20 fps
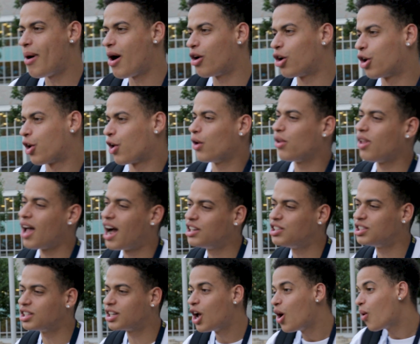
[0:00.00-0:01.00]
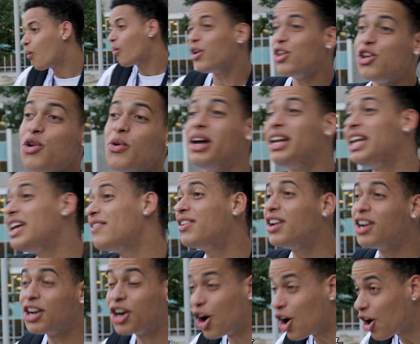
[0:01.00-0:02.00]
about girl logic when you ain't
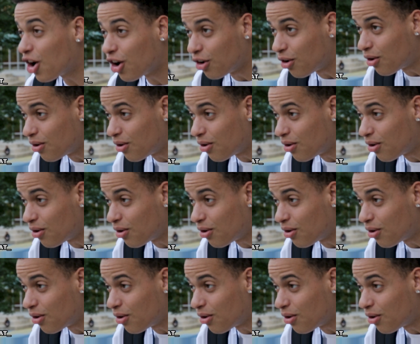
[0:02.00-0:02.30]
even a girl?